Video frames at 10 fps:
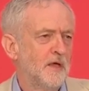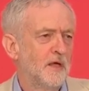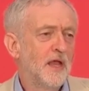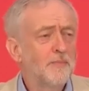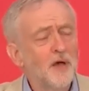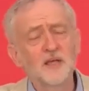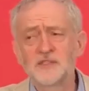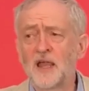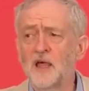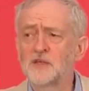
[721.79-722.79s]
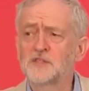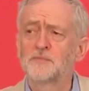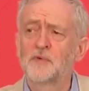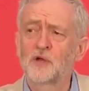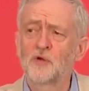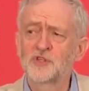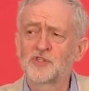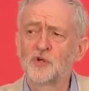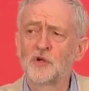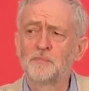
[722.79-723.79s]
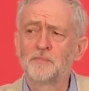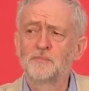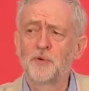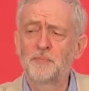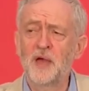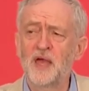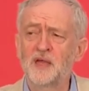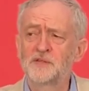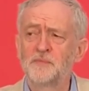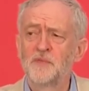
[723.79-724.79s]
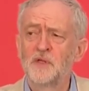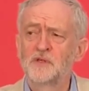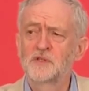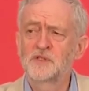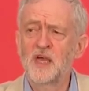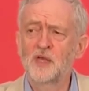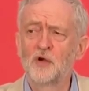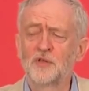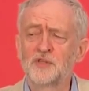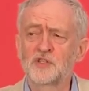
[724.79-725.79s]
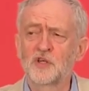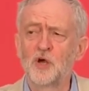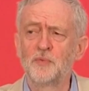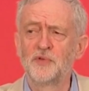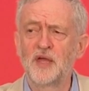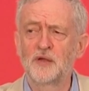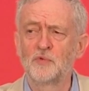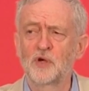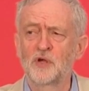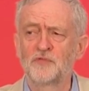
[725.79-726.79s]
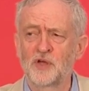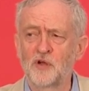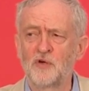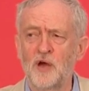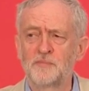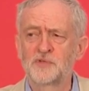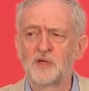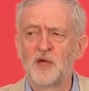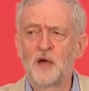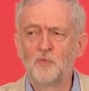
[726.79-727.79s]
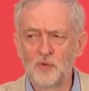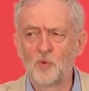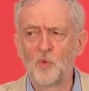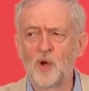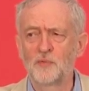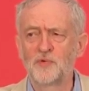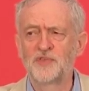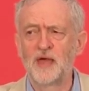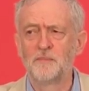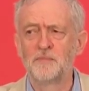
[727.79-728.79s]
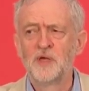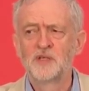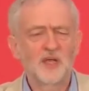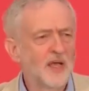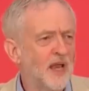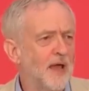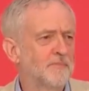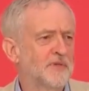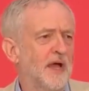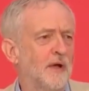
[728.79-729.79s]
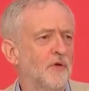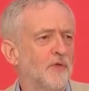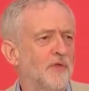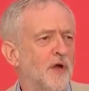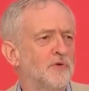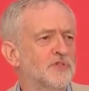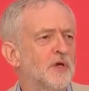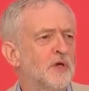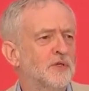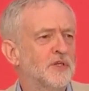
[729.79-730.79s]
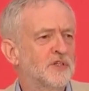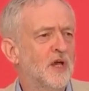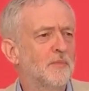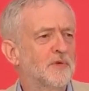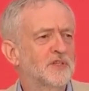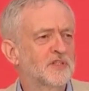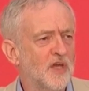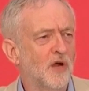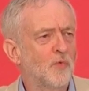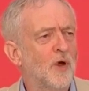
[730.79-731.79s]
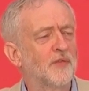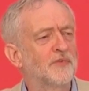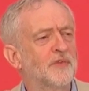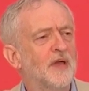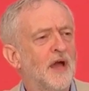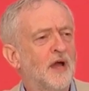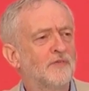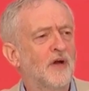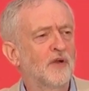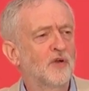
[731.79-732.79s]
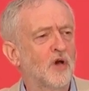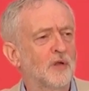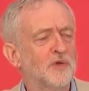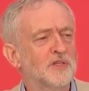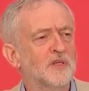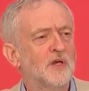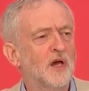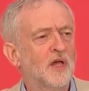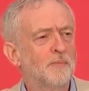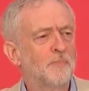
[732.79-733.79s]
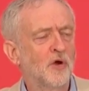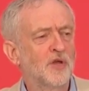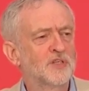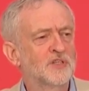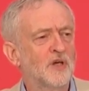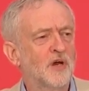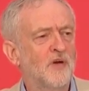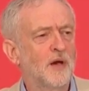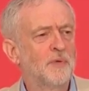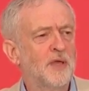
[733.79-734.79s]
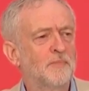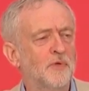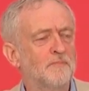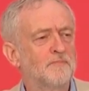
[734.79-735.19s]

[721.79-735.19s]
Labour has allies across Europe prepared to take on this global network of the corrupt, and we will work with them to clamp down on those determined to suck wealth out of our economies and the pockets of our people.